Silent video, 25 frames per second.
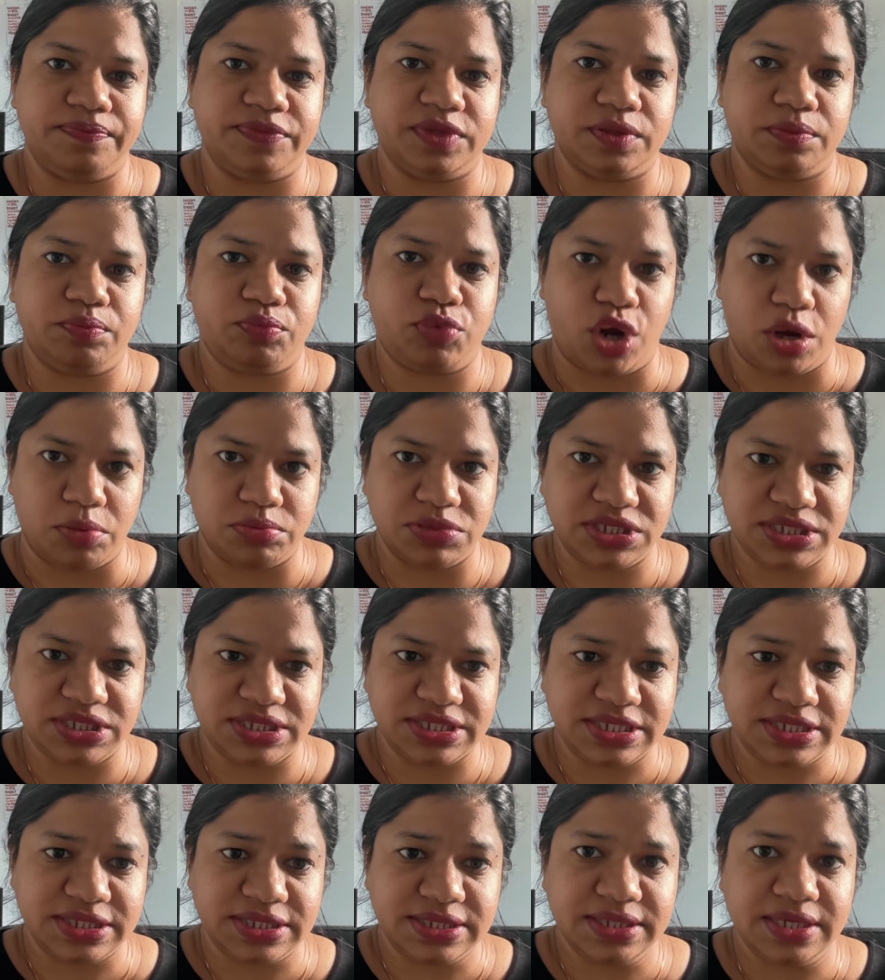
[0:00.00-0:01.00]

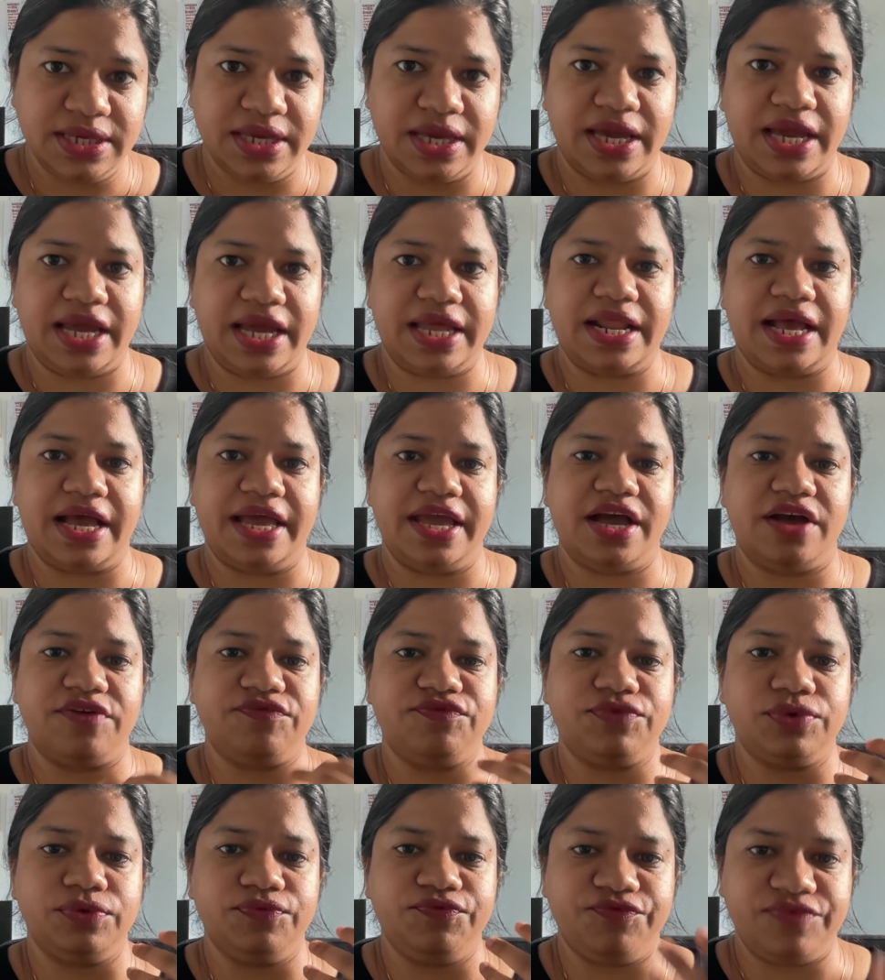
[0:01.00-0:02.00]
promises, and I have
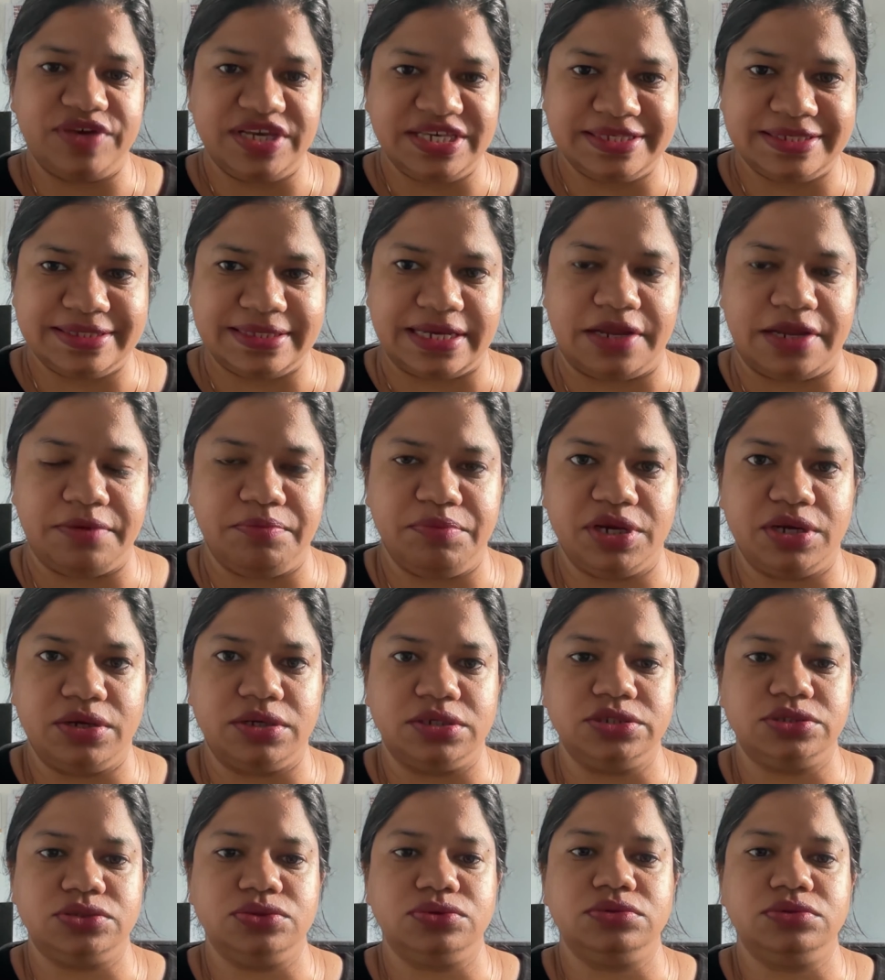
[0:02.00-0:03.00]
to fix that
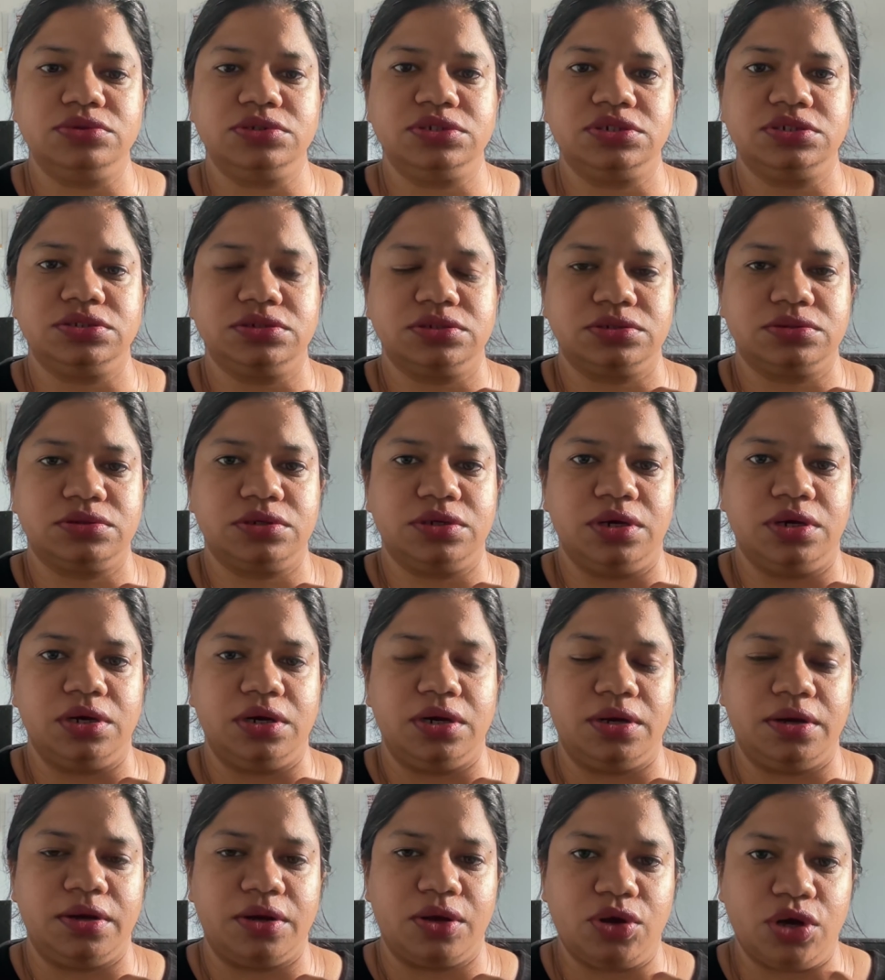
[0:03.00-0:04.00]
because those
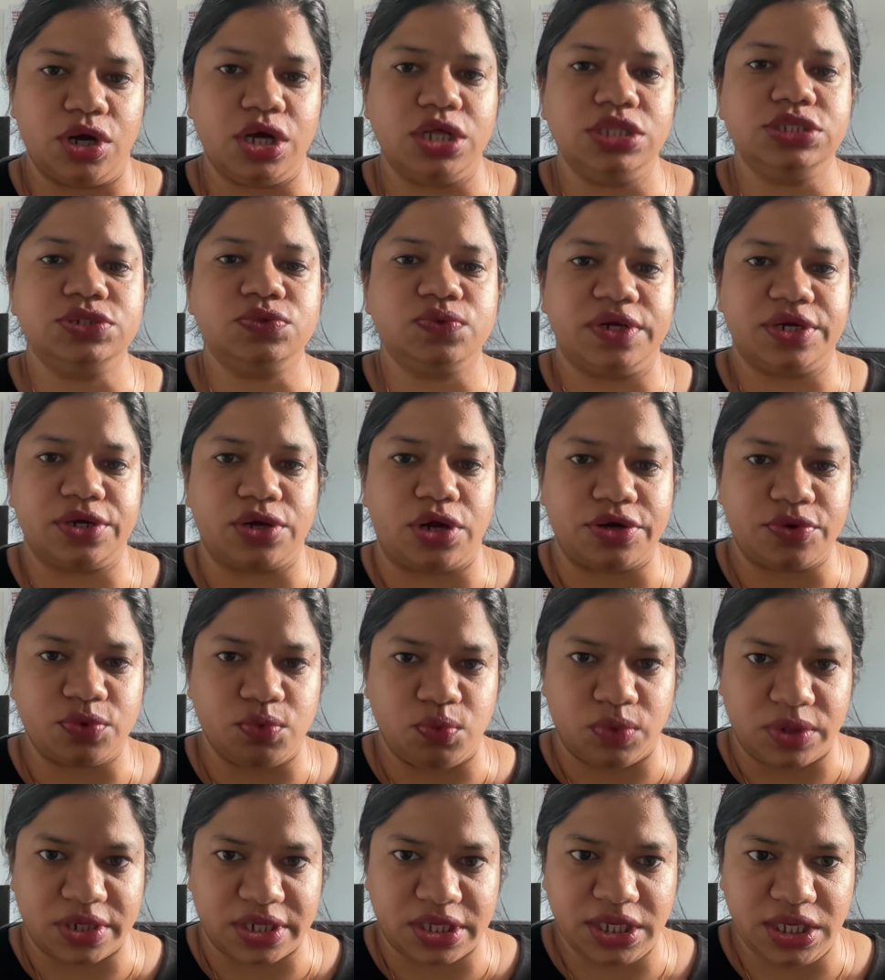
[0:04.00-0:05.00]
calls were not
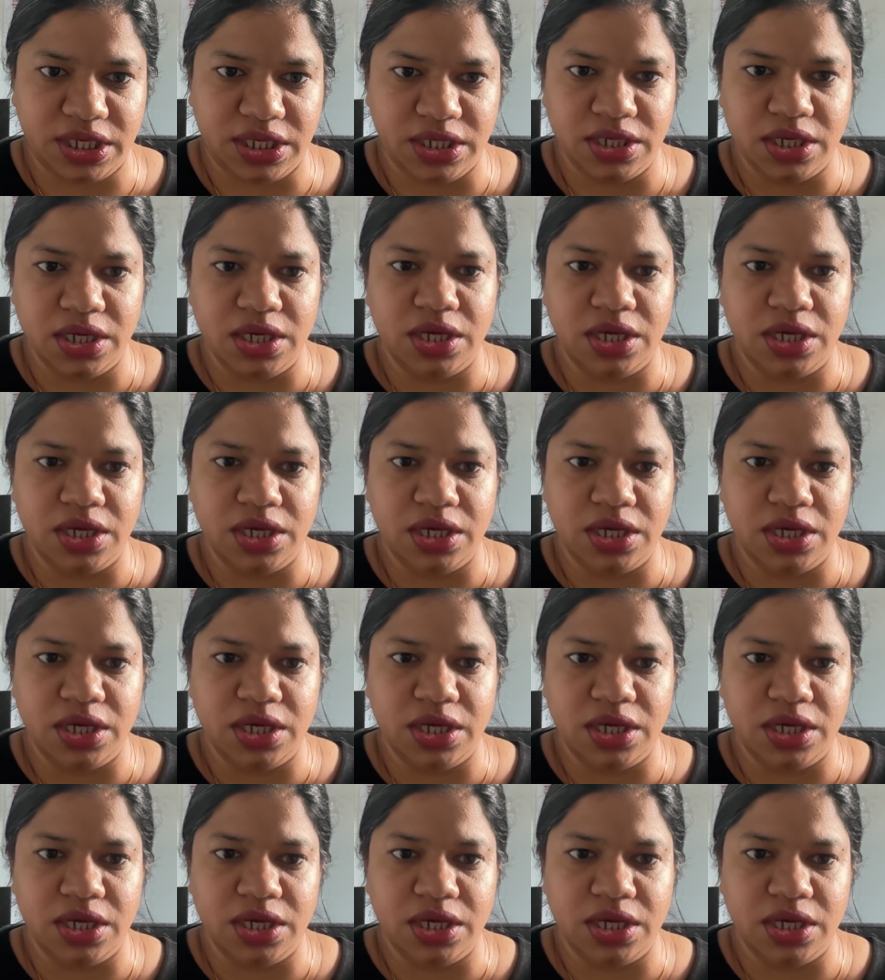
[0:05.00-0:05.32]
working.